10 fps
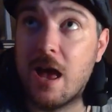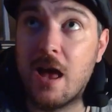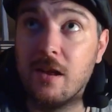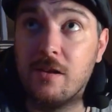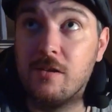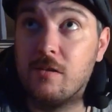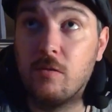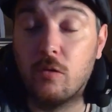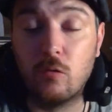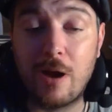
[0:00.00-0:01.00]
And
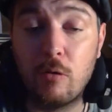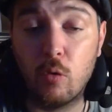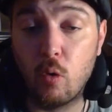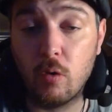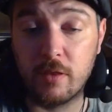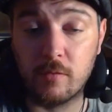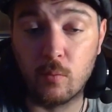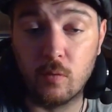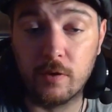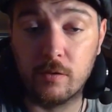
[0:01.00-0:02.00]
throughout all
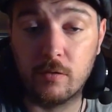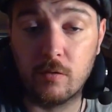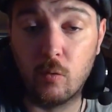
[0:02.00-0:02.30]
these movies,